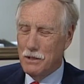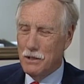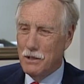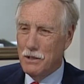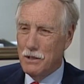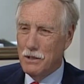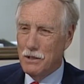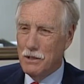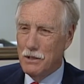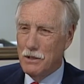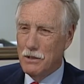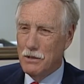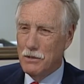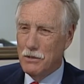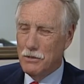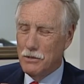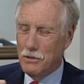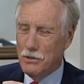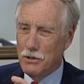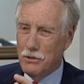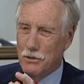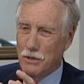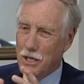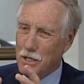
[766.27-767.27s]
uh,
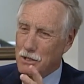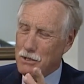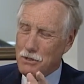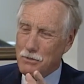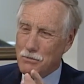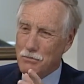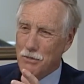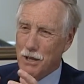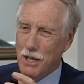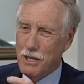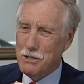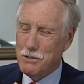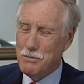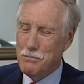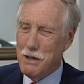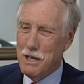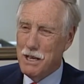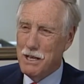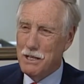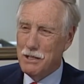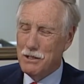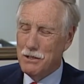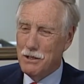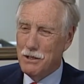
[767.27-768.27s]
so that's, that's
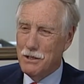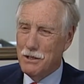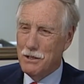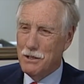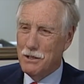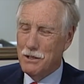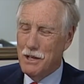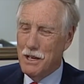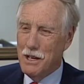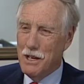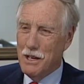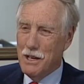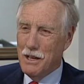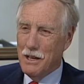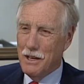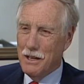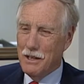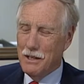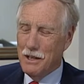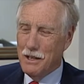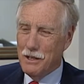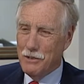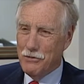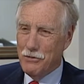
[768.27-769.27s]
made it, uh,
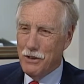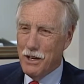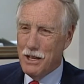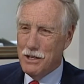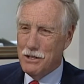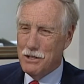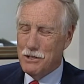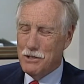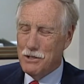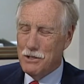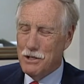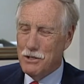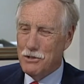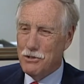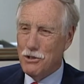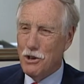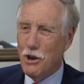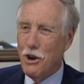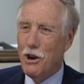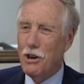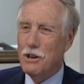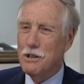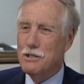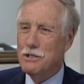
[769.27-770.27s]
I, I, found it's, it's the
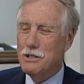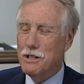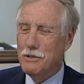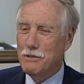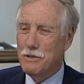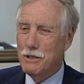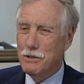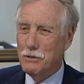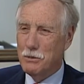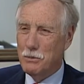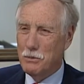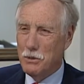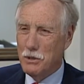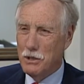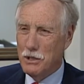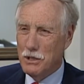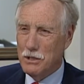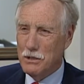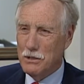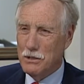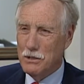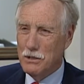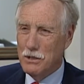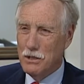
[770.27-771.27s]
hardest I've ever
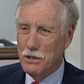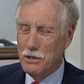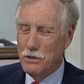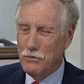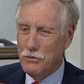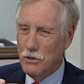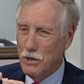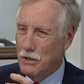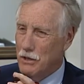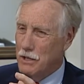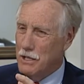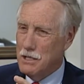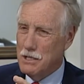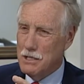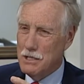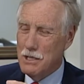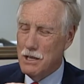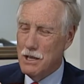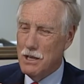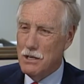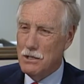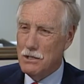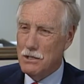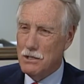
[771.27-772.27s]
worked, very
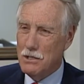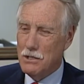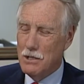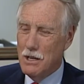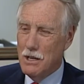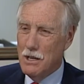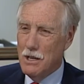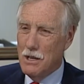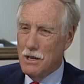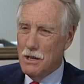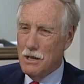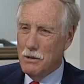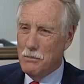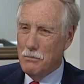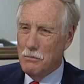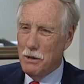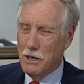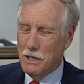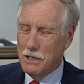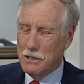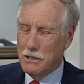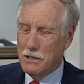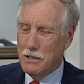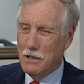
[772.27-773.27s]
intense,
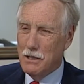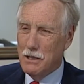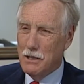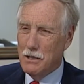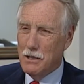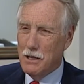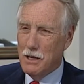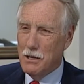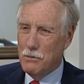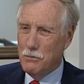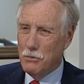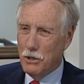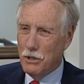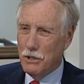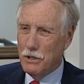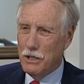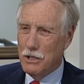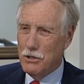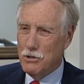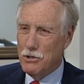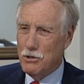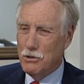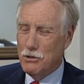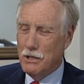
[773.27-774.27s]
but uh, I'm
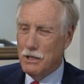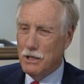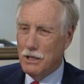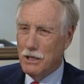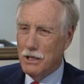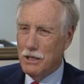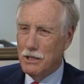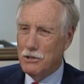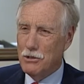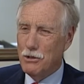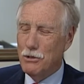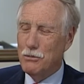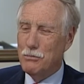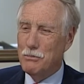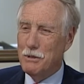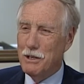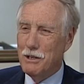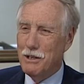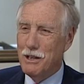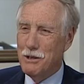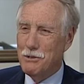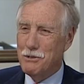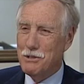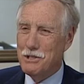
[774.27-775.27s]
really enjoying it. I told
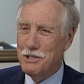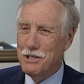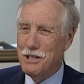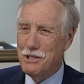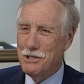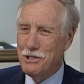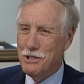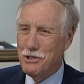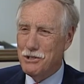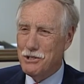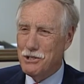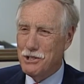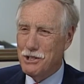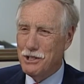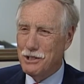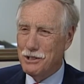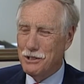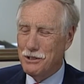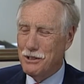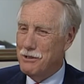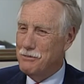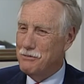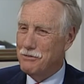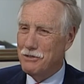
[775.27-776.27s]
Mary I was 10 years
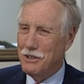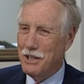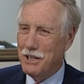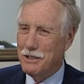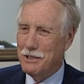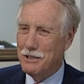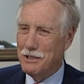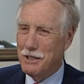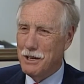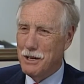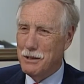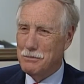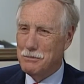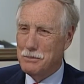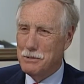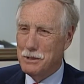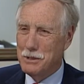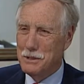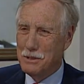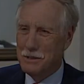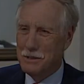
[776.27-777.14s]
younger. I'm fired up. Hmm.